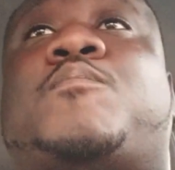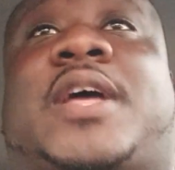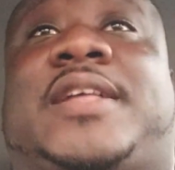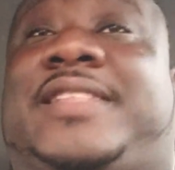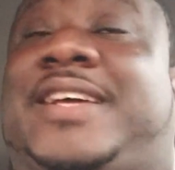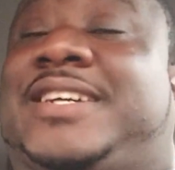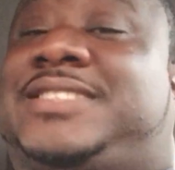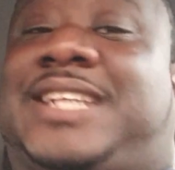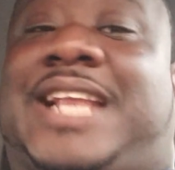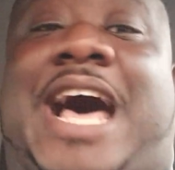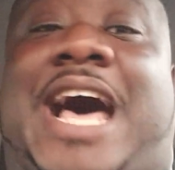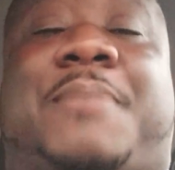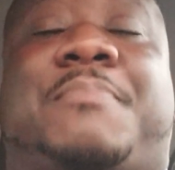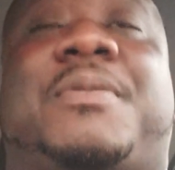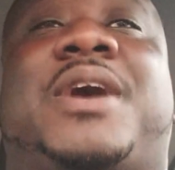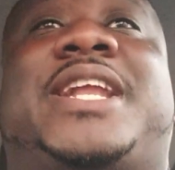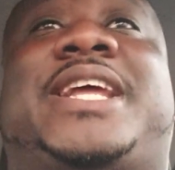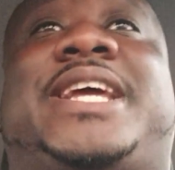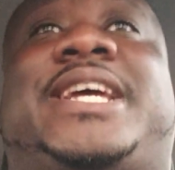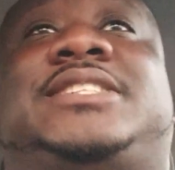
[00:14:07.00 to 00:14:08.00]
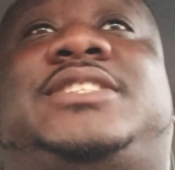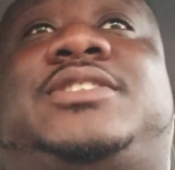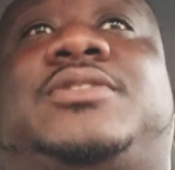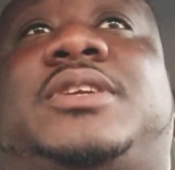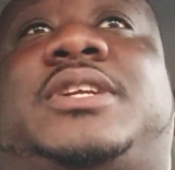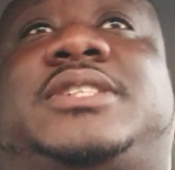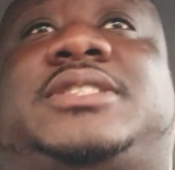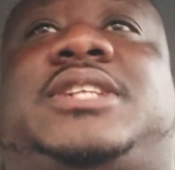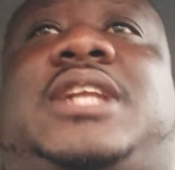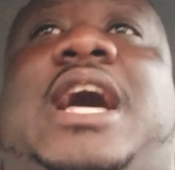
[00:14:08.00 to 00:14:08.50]
There's a lot of money into it.
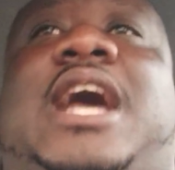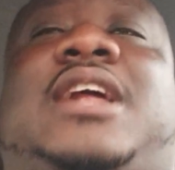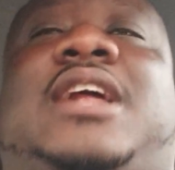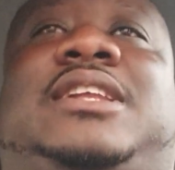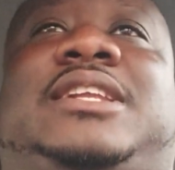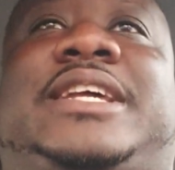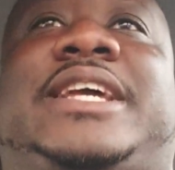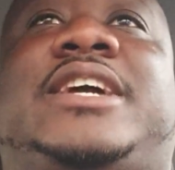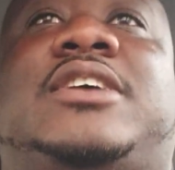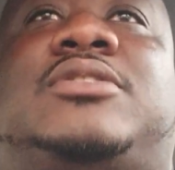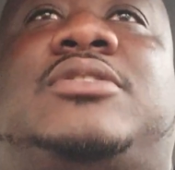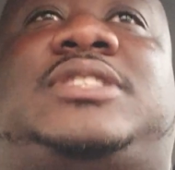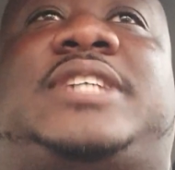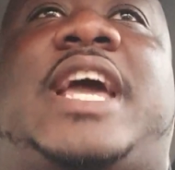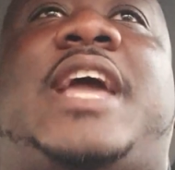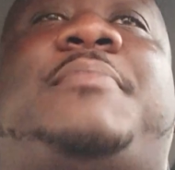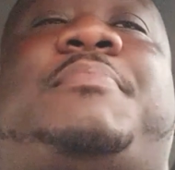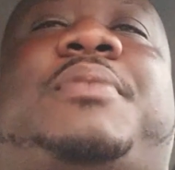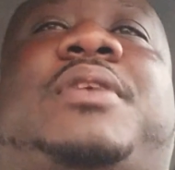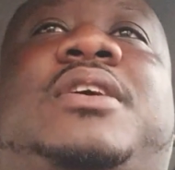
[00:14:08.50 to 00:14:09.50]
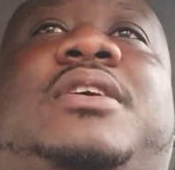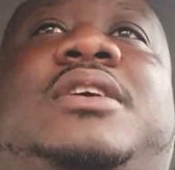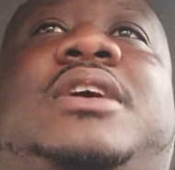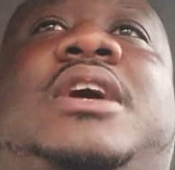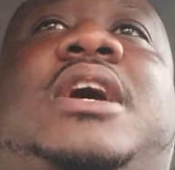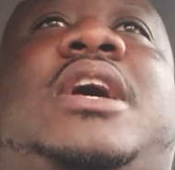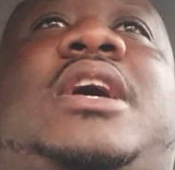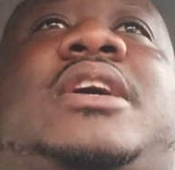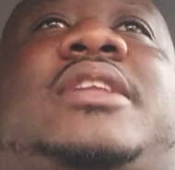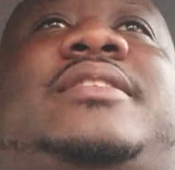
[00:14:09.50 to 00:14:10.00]
There's a lot of legal tape, but
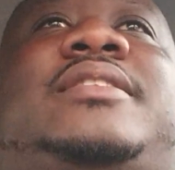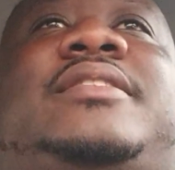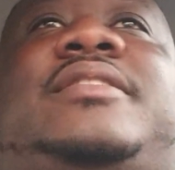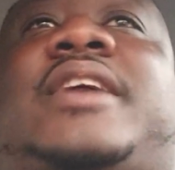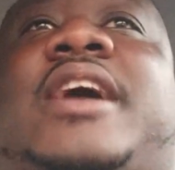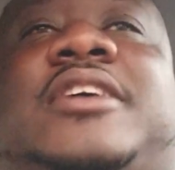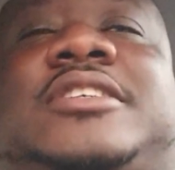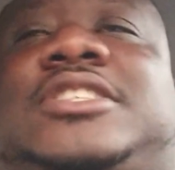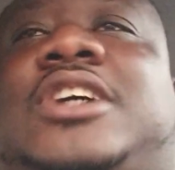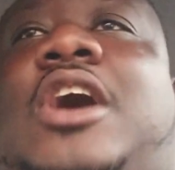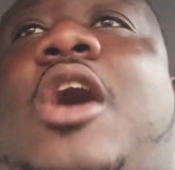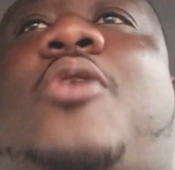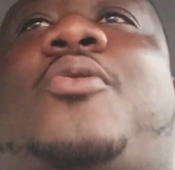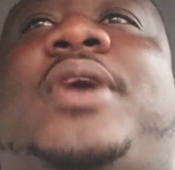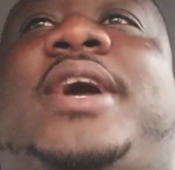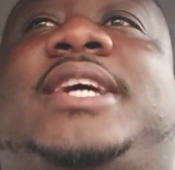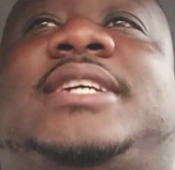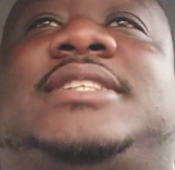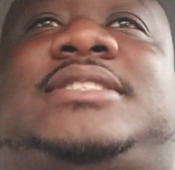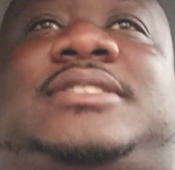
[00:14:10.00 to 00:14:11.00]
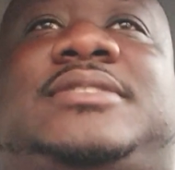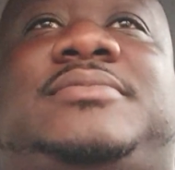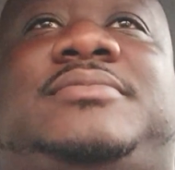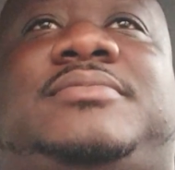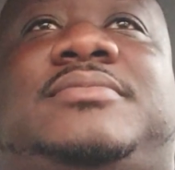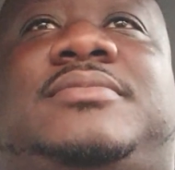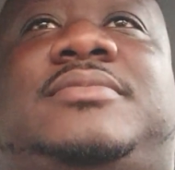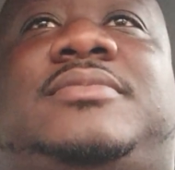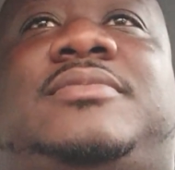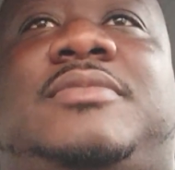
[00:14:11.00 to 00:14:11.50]
there's always
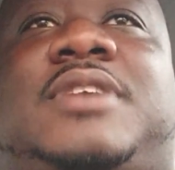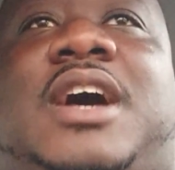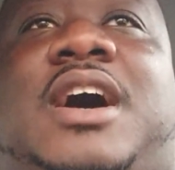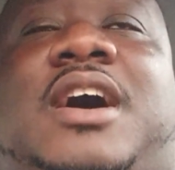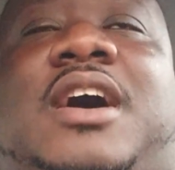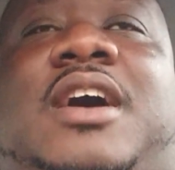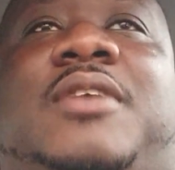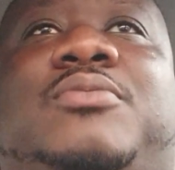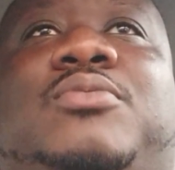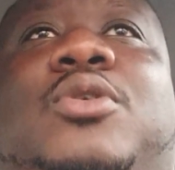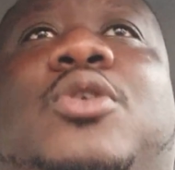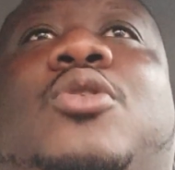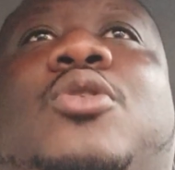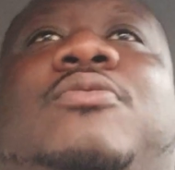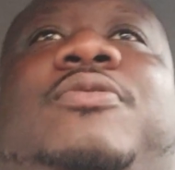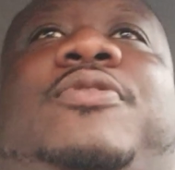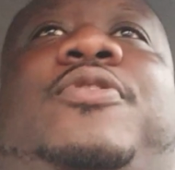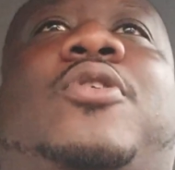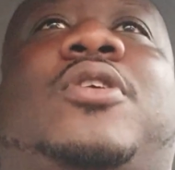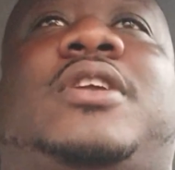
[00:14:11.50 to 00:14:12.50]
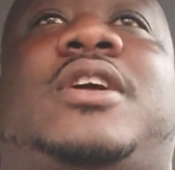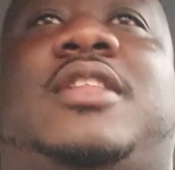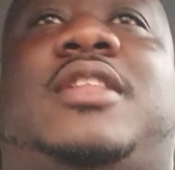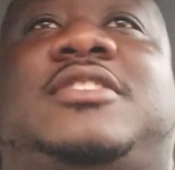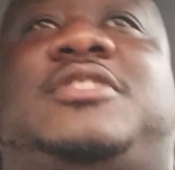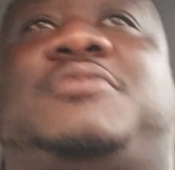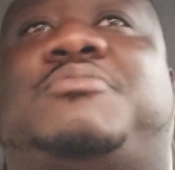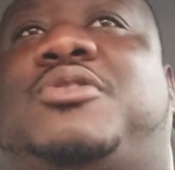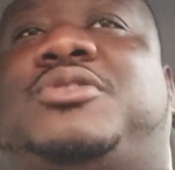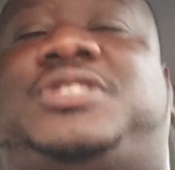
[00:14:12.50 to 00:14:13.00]
room for another
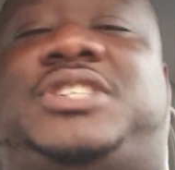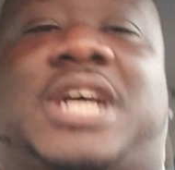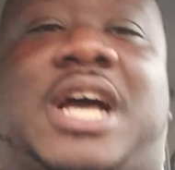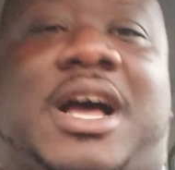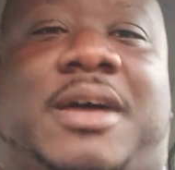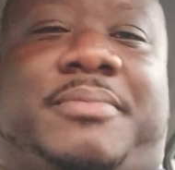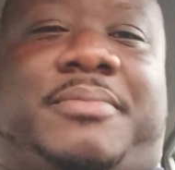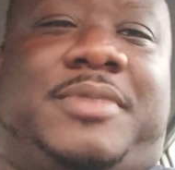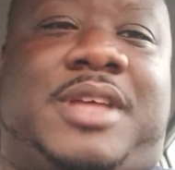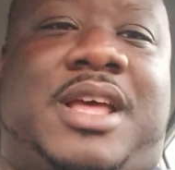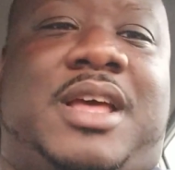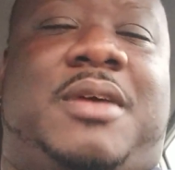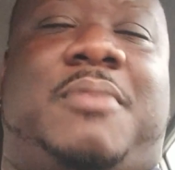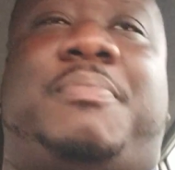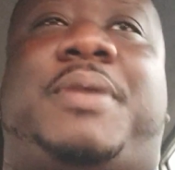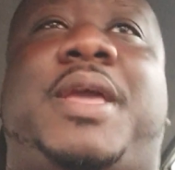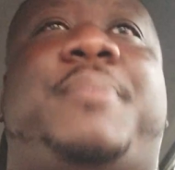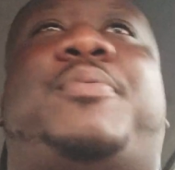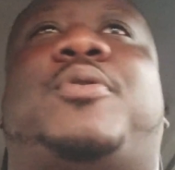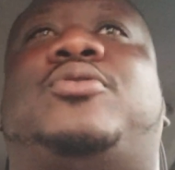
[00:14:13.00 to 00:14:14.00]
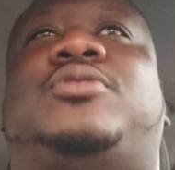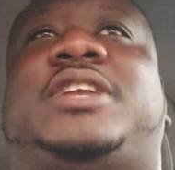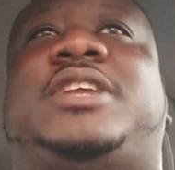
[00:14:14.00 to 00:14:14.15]
smoke shop. People